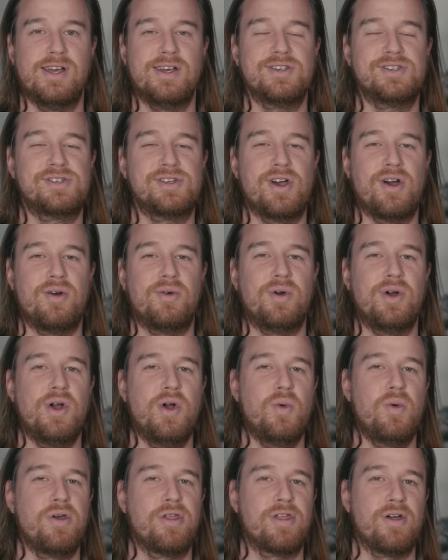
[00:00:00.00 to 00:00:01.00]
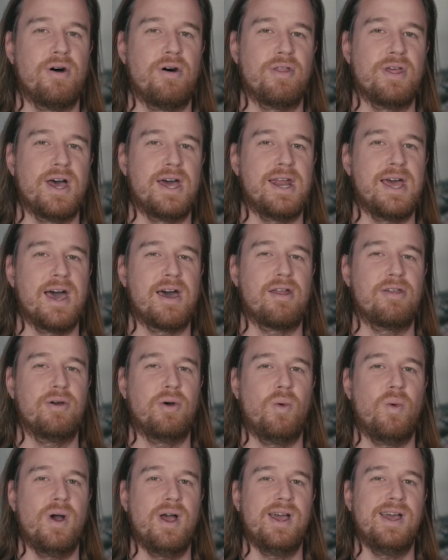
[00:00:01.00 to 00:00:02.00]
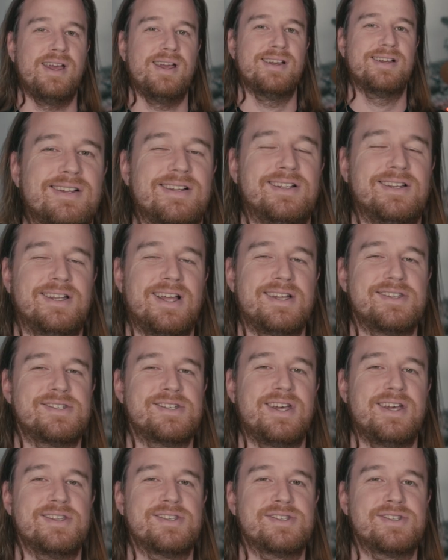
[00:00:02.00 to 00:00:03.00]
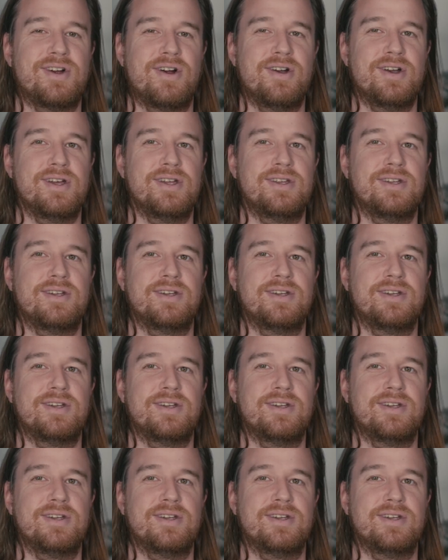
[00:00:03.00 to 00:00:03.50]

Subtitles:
So, with all that out of the way, let's get started.